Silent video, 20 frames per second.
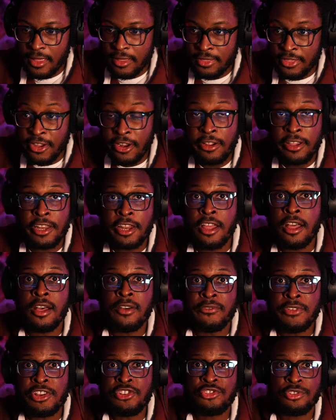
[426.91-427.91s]
They're going to
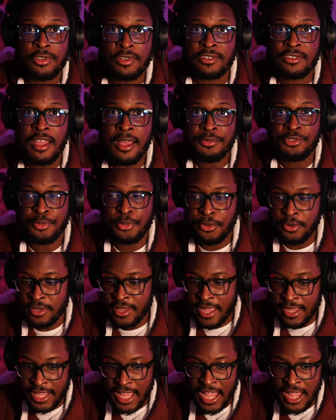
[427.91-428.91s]
eventually stop supporting
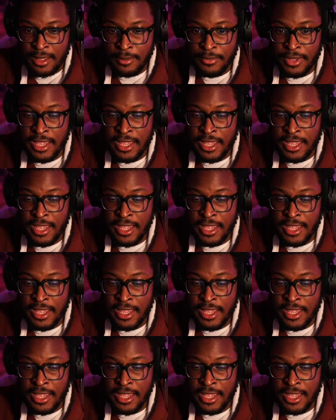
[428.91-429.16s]
that game,